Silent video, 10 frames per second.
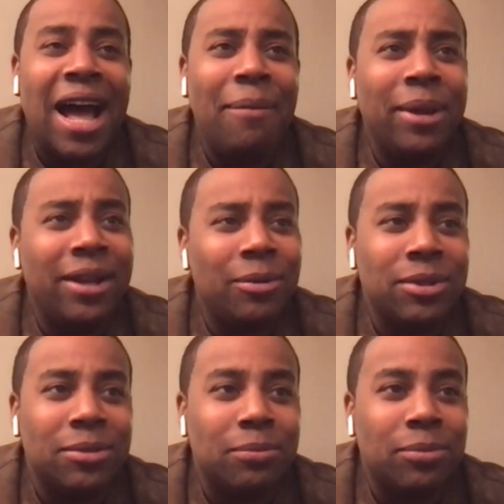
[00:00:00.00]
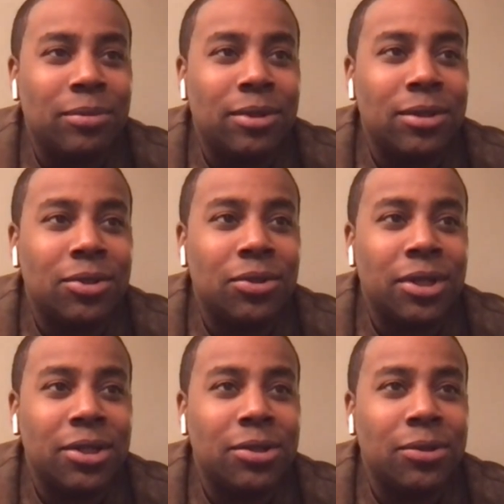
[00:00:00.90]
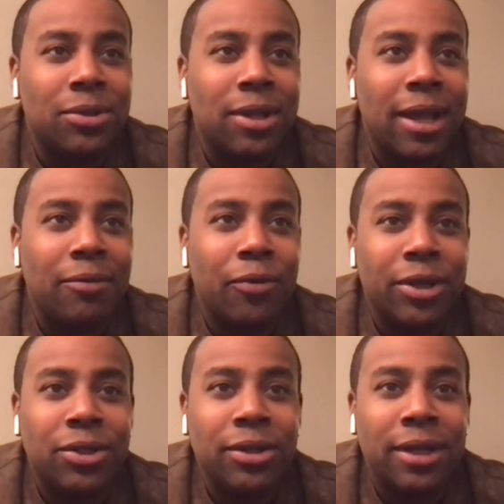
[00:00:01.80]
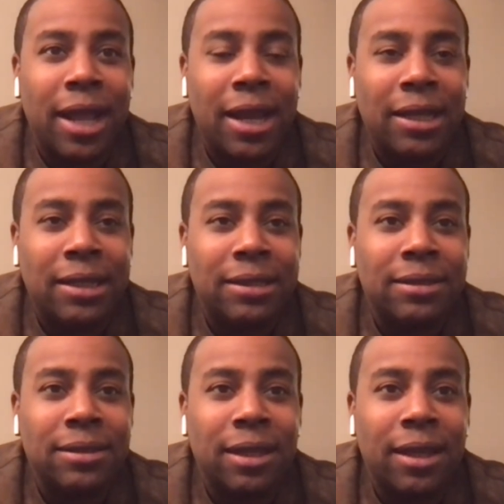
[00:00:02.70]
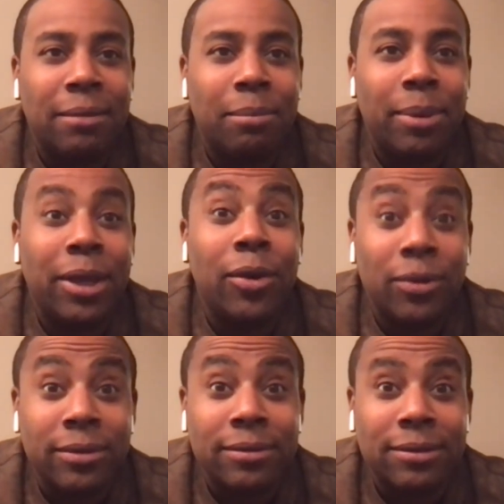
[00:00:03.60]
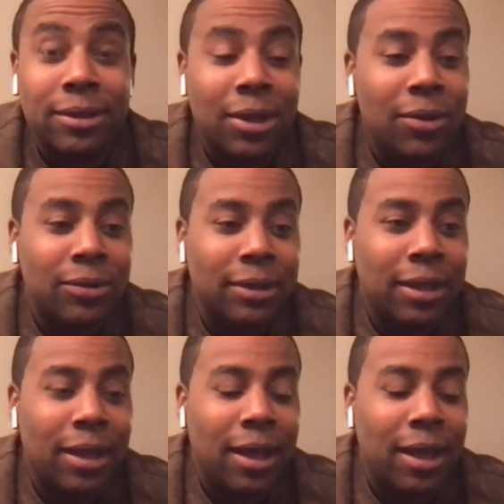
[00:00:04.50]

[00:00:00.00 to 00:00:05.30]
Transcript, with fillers: I, I, mean, it was the traditionals like Richard and Eddie and, and Bill, you yeah. know?